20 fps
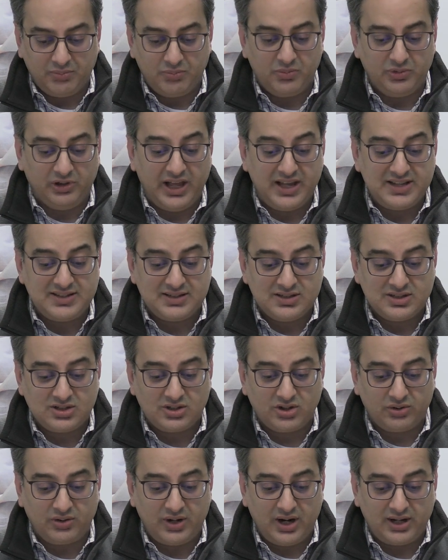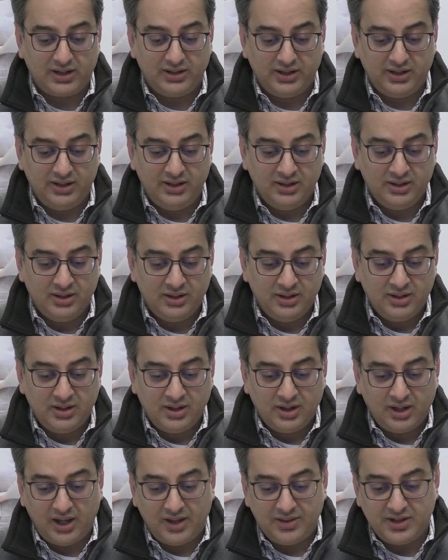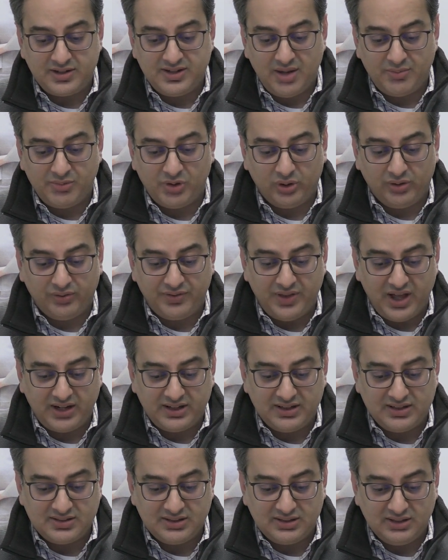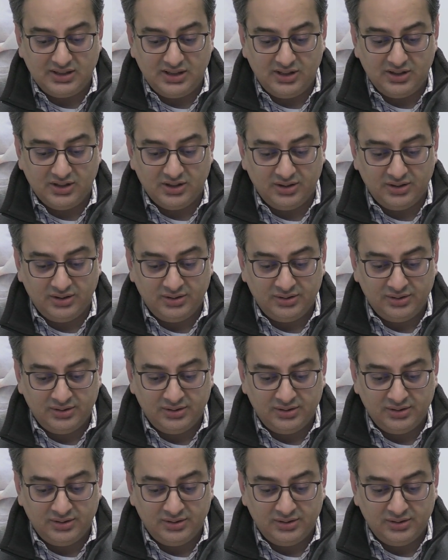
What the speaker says: licensed correctly, and the demo of that is in here.